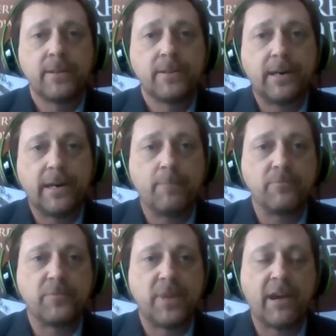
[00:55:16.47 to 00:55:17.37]
um,
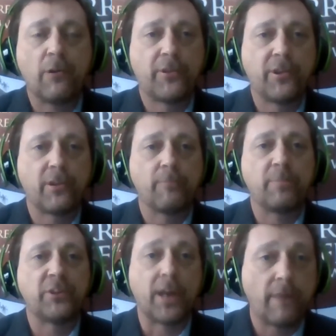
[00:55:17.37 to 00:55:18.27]
healthier
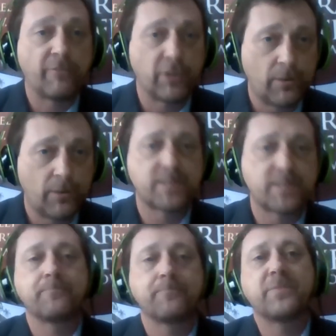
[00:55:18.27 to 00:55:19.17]
building
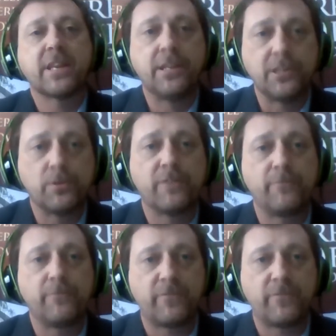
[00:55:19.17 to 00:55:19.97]
envelopes in lieu of